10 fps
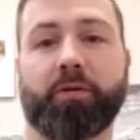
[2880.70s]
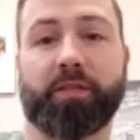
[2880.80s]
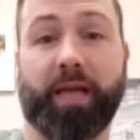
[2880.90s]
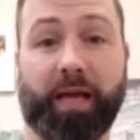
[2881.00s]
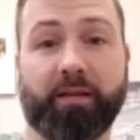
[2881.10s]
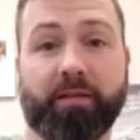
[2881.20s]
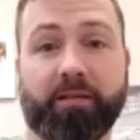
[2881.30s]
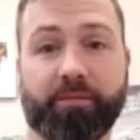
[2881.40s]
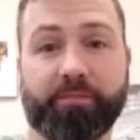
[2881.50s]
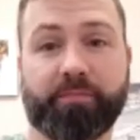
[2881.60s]

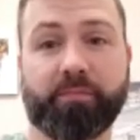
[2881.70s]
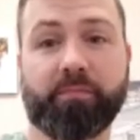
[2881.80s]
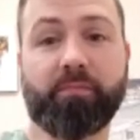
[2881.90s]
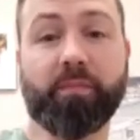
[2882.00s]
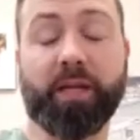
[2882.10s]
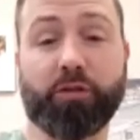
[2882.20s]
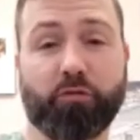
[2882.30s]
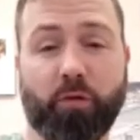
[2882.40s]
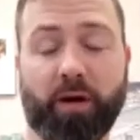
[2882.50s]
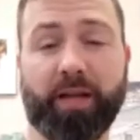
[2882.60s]
stance. He's
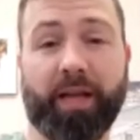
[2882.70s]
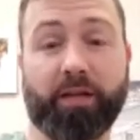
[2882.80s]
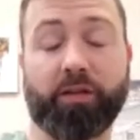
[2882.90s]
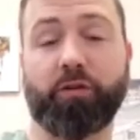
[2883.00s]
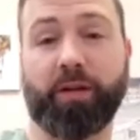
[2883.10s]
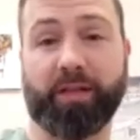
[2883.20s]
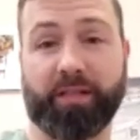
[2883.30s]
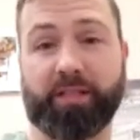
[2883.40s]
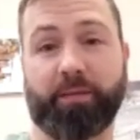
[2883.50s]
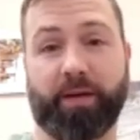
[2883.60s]
running and shooting at the
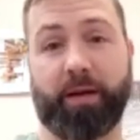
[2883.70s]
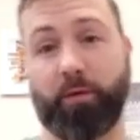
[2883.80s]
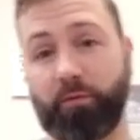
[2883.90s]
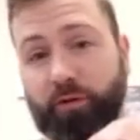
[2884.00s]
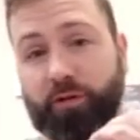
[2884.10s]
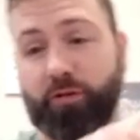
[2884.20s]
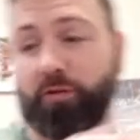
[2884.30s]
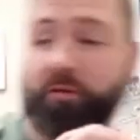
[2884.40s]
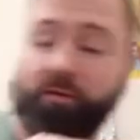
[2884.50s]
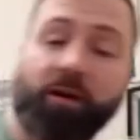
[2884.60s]
same time over his
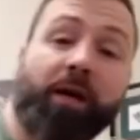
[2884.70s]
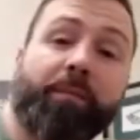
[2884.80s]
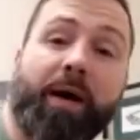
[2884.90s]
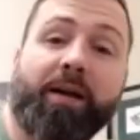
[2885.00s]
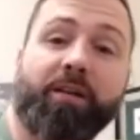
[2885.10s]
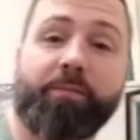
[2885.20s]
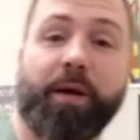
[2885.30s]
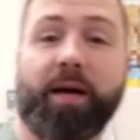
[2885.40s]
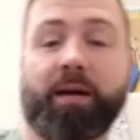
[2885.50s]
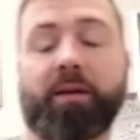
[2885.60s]
shoulder, behind his
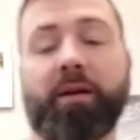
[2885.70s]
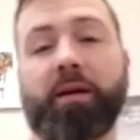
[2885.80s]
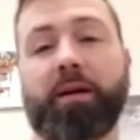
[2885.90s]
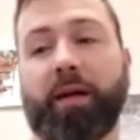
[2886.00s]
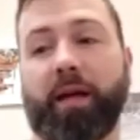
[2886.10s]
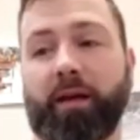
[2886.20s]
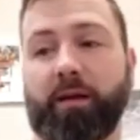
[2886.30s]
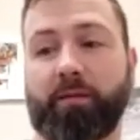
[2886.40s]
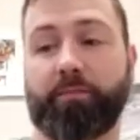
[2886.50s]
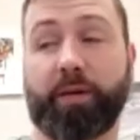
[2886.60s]
back,
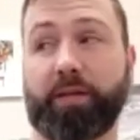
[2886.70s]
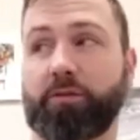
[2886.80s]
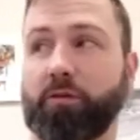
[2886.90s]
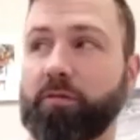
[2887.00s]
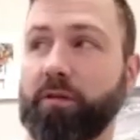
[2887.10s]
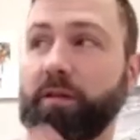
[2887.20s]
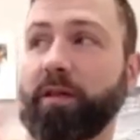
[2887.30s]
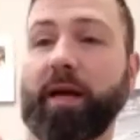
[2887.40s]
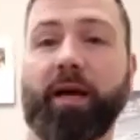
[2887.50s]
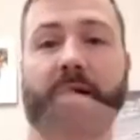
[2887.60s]
and but he's circling the
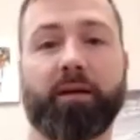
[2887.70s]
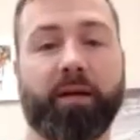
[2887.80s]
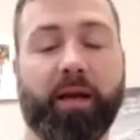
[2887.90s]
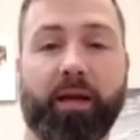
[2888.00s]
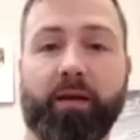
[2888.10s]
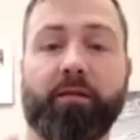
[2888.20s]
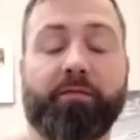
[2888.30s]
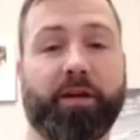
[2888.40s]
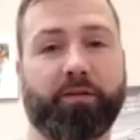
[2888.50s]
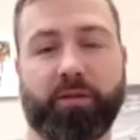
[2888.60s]
guy. And
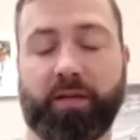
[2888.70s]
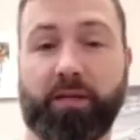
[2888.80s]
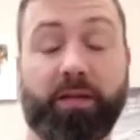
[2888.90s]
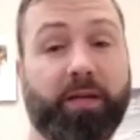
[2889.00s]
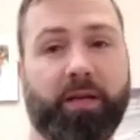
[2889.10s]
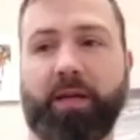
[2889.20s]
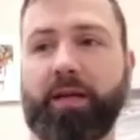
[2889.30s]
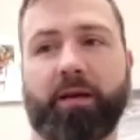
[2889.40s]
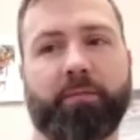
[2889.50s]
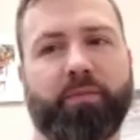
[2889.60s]
eventually, he he, he
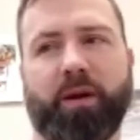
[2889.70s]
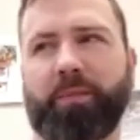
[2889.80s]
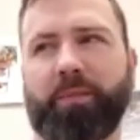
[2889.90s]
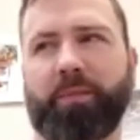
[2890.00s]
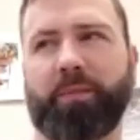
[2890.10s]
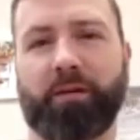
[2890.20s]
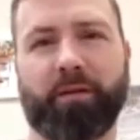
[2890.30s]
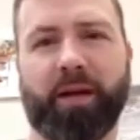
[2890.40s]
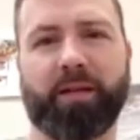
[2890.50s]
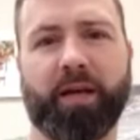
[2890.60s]
hit him probably like eight or
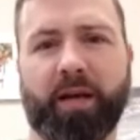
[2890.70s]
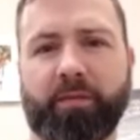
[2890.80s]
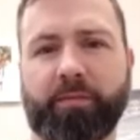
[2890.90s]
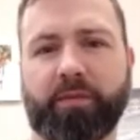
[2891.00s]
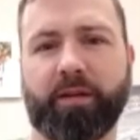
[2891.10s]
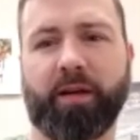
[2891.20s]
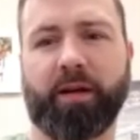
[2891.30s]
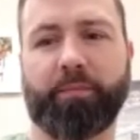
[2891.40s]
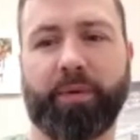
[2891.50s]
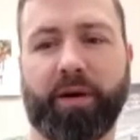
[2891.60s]
nine times,
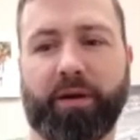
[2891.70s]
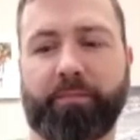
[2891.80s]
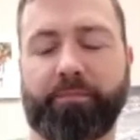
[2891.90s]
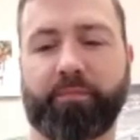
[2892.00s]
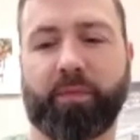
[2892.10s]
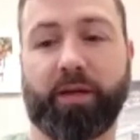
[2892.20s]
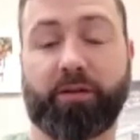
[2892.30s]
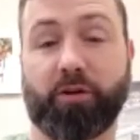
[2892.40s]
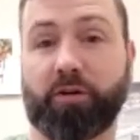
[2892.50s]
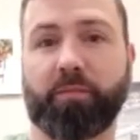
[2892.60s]
but it
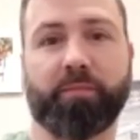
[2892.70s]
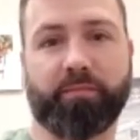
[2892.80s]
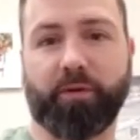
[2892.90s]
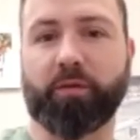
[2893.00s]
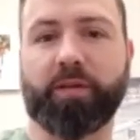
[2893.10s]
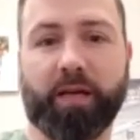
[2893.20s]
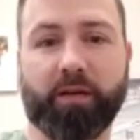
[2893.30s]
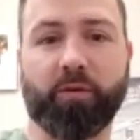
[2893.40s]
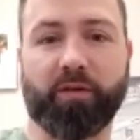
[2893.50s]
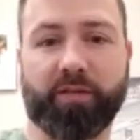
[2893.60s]
took him you know ten to
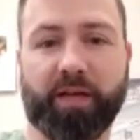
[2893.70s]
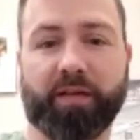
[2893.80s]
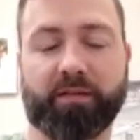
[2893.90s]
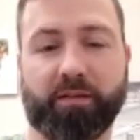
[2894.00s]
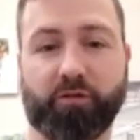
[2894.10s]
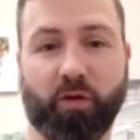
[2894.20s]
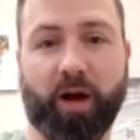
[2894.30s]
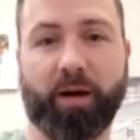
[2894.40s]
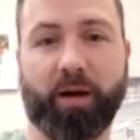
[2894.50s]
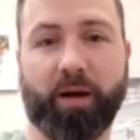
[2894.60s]
twelve seconds to
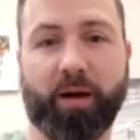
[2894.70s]
drop